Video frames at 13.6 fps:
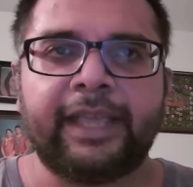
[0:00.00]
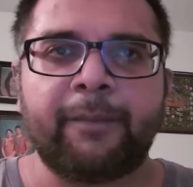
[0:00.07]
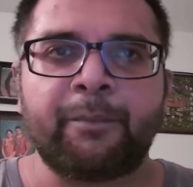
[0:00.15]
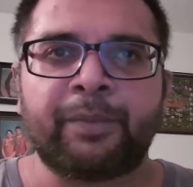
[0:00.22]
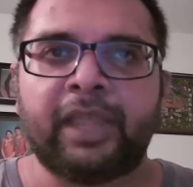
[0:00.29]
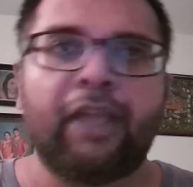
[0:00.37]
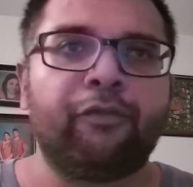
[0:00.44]

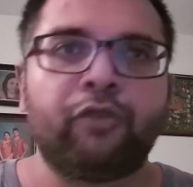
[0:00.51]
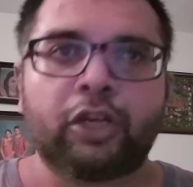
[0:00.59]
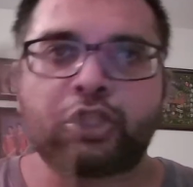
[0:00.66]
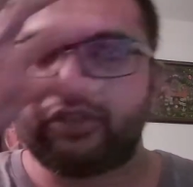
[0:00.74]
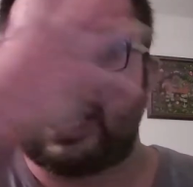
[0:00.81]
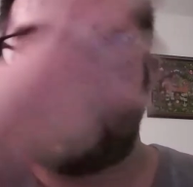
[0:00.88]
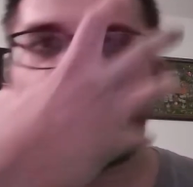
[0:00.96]
That's like
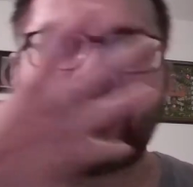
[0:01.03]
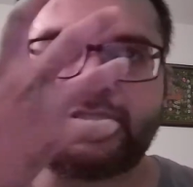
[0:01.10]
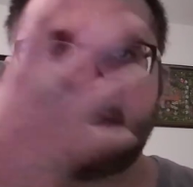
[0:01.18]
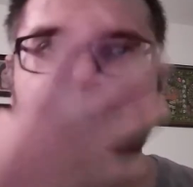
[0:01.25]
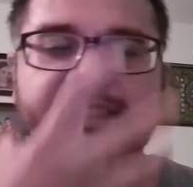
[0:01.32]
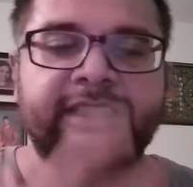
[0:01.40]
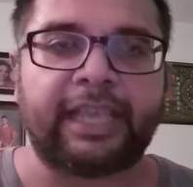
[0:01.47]
saying
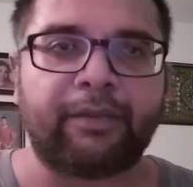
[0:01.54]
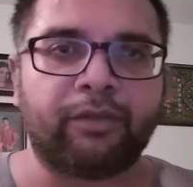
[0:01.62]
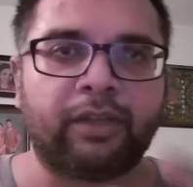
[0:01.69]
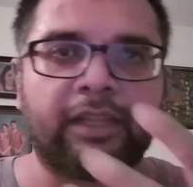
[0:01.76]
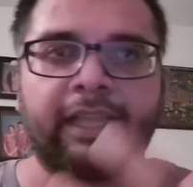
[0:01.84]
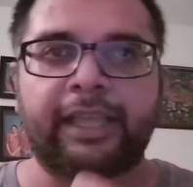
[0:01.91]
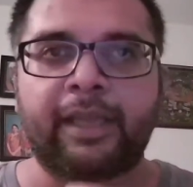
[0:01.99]
everyone should have
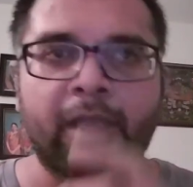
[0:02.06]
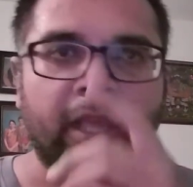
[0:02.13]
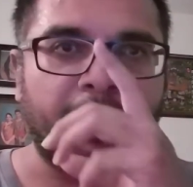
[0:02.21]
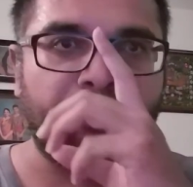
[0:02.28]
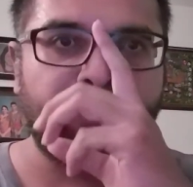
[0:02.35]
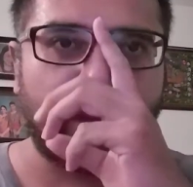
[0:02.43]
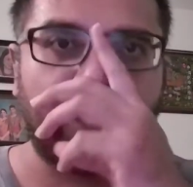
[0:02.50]
the
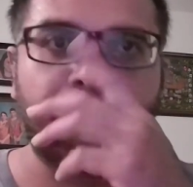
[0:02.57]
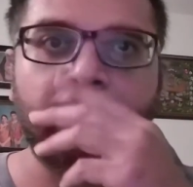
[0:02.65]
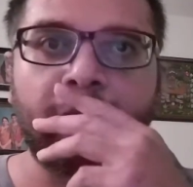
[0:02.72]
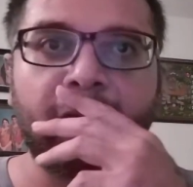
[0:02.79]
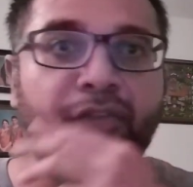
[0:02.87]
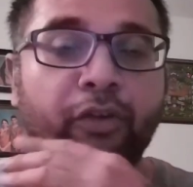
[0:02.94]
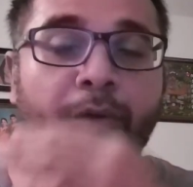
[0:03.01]
same. Like
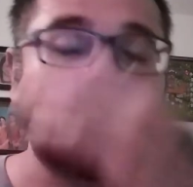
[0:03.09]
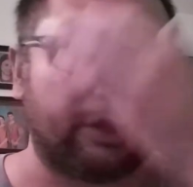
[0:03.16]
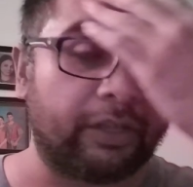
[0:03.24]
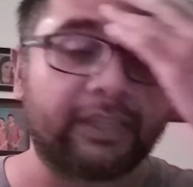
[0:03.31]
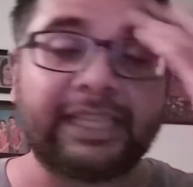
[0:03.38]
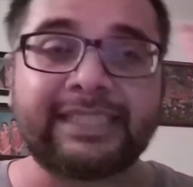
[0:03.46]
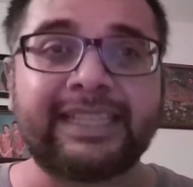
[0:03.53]

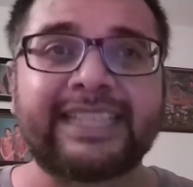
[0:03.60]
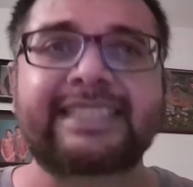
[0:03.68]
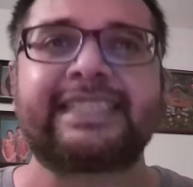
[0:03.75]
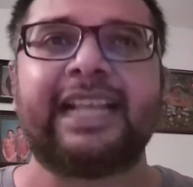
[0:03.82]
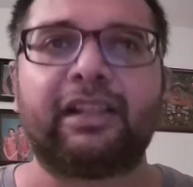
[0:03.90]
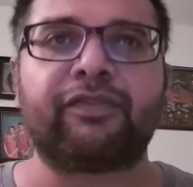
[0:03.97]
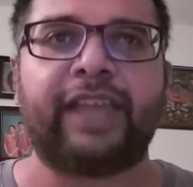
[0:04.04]
if
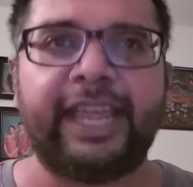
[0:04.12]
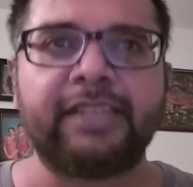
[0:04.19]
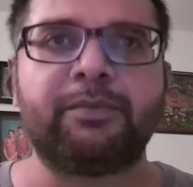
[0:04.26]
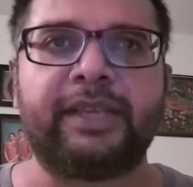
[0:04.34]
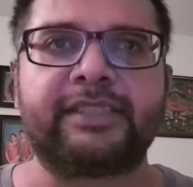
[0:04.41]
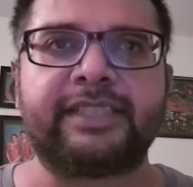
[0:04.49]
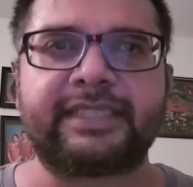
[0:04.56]
you're that's
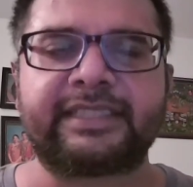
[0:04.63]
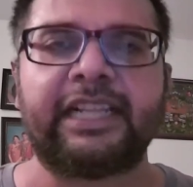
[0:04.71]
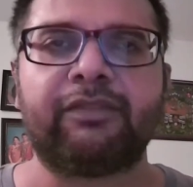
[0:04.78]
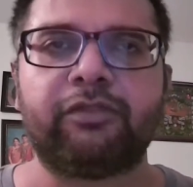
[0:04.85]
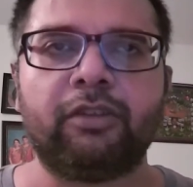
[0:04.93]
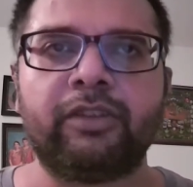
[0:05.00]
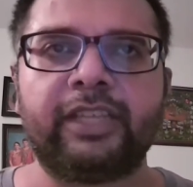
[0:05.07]
like
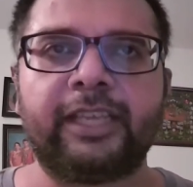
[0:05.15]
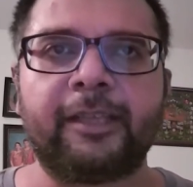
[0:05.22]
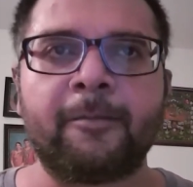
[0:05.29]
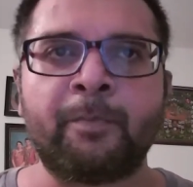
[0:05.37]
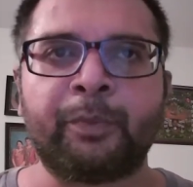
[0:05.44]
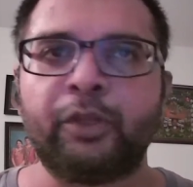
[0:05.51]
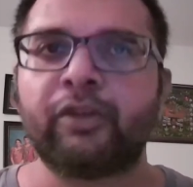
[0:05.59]
self-hate, basically.
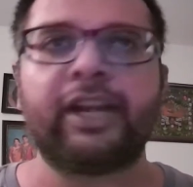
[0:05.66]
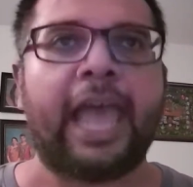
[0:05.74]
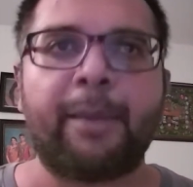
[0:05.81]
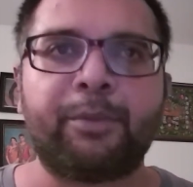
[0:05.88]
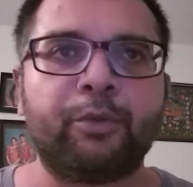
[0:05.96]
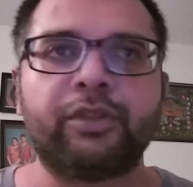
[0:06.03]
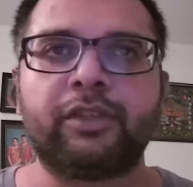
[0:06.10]
It's
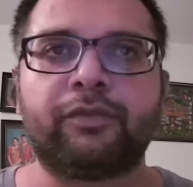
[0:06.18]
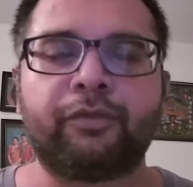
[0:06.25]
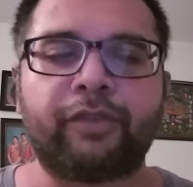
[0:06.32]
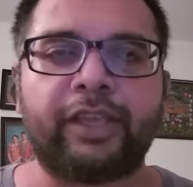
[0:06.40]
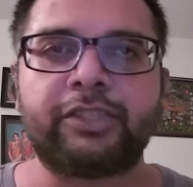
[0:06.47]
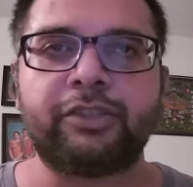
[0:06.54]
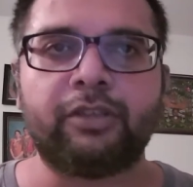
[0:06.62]
self-loathing.
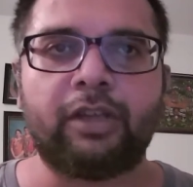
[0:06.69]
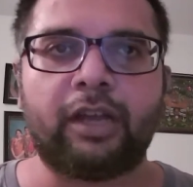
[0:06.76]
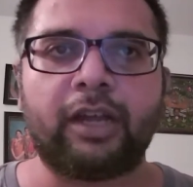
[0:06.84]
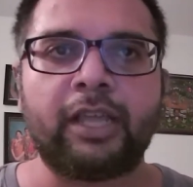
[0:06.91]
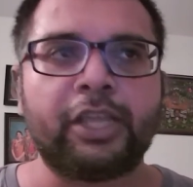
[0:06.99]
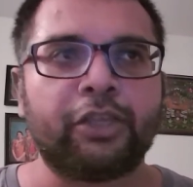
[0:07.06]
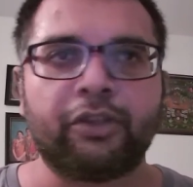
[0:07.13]
You're not happy with
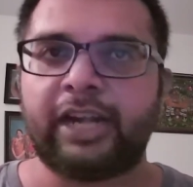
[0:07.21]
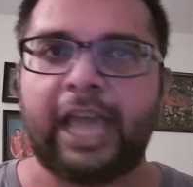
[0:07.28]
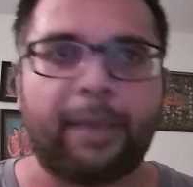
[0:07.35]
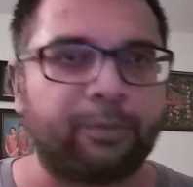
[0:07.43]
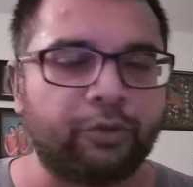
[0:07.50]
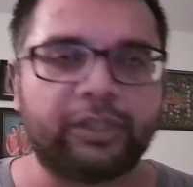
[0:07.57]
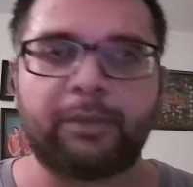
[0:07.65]
the face you
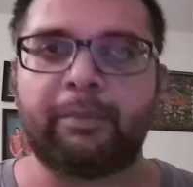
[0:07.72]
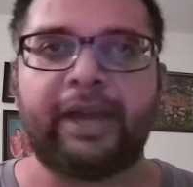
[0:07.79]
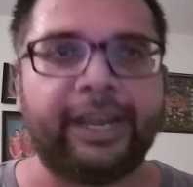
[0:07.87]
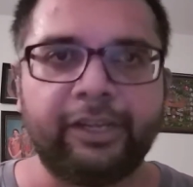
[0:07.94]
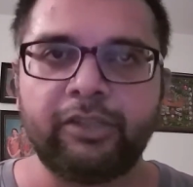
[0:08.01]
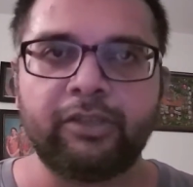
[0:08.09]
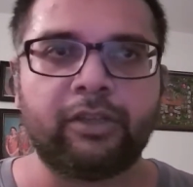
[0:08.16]
got. You're
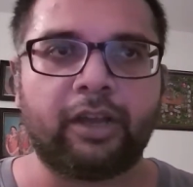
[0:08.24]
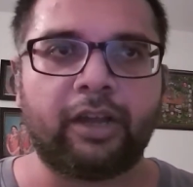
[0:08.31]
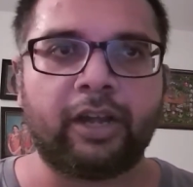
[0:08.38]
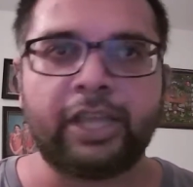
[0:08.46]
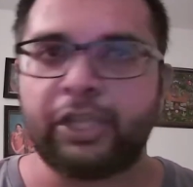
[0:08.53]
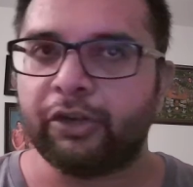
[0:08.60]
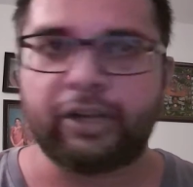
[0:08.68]
not happy with the
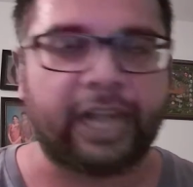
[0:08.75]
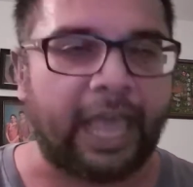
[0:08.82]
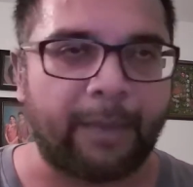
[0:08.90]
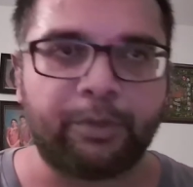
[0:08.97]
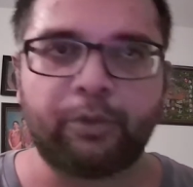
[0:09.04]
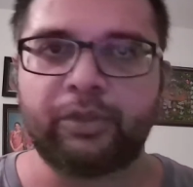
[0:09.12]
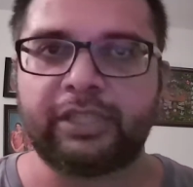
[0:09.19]
mind you
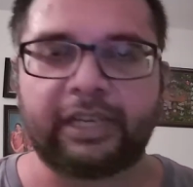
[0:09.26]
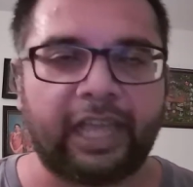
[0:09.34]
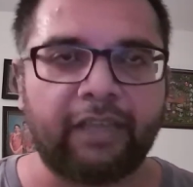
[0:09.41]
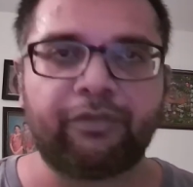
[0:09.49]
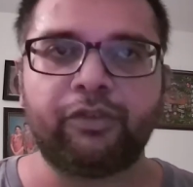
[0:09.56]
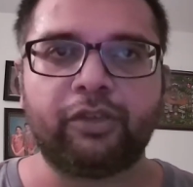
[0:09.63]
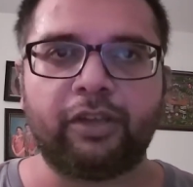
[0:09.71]
got. You're
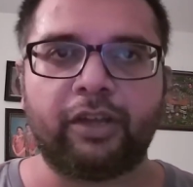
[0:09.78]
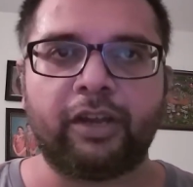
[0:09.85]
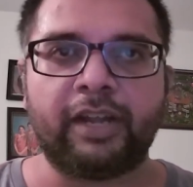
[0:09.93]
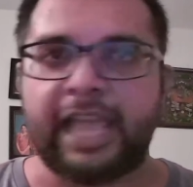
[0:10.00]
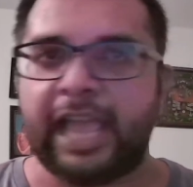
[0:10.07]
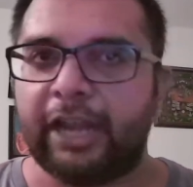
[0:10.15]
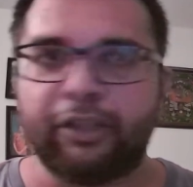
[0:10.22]
not happy with the
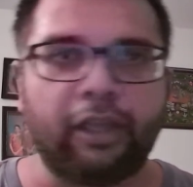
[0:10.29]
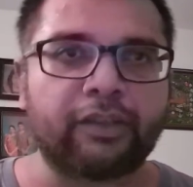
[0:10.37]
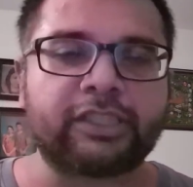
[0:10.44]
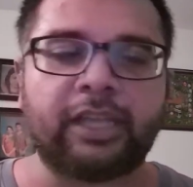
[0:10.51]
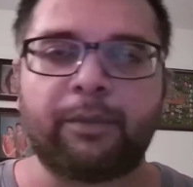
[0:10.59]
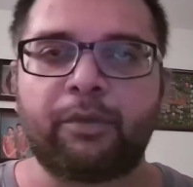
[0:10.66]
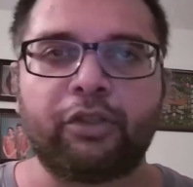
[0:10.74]
life you
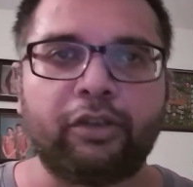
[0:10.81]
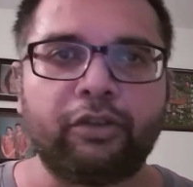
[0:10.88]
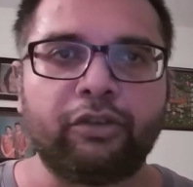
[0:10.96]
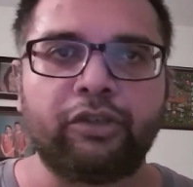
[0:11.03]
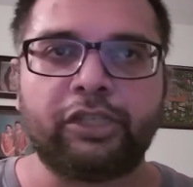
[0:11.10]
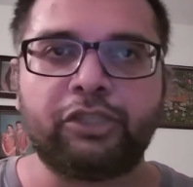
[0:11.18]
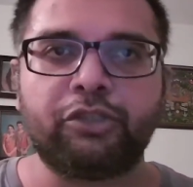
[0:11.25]
got, and
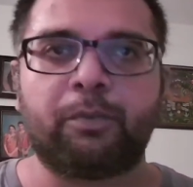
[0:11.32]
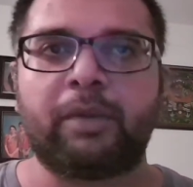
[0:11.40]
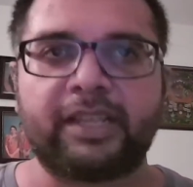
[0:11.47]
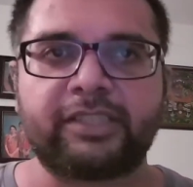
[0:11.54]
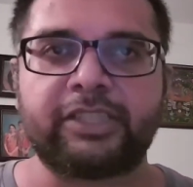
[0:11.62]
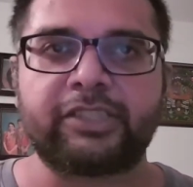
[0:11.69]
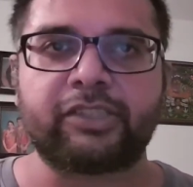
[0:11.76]
you have somehow
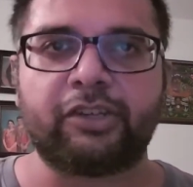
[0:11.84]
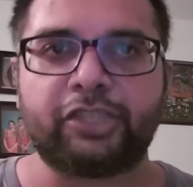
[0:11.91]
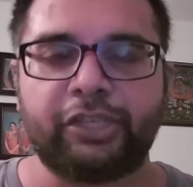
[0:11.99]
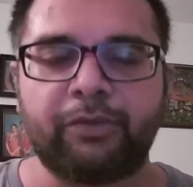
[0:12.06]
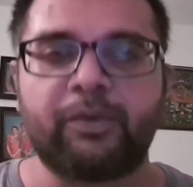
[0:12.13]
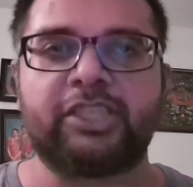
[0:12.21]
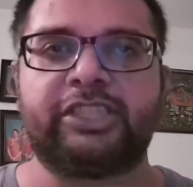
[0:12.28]
you need to
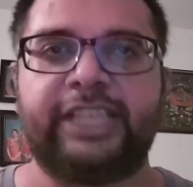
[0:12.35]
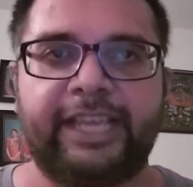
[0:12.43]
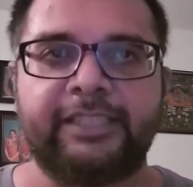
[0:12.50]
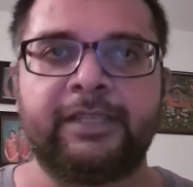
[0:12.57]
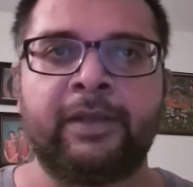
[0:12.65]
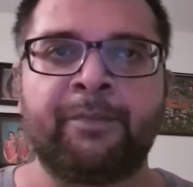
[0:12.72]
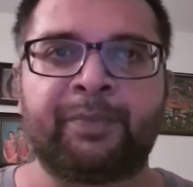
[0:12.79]
do plastic
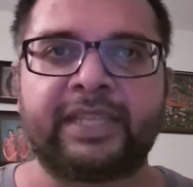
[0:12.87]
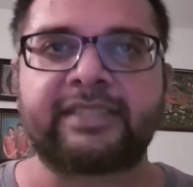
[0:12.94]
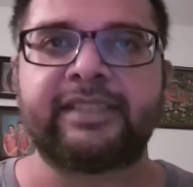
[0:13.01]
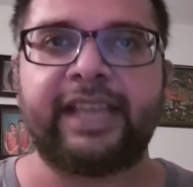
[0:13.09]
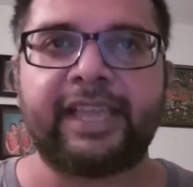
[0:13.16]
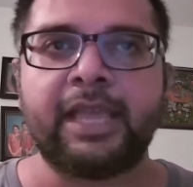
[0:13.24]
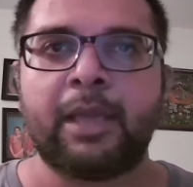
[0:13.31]
surgery. You must
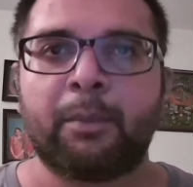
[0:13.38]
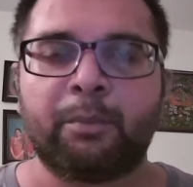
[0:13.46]
change.